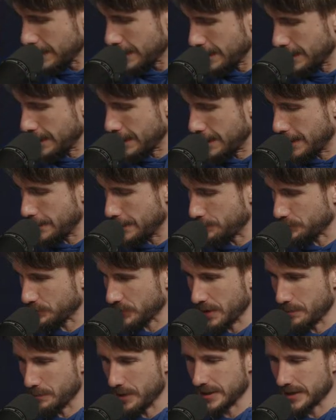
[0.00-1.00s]
Um,
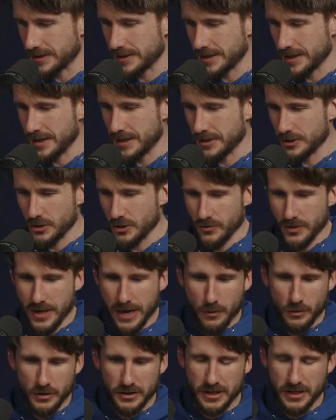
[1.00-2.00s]
but uh, so
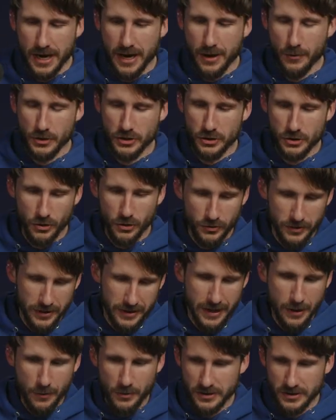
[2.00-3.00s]
that was I was told that
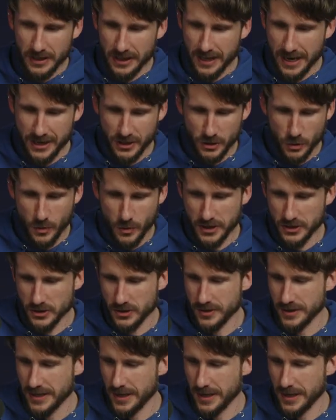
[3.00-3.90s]
that was the last question.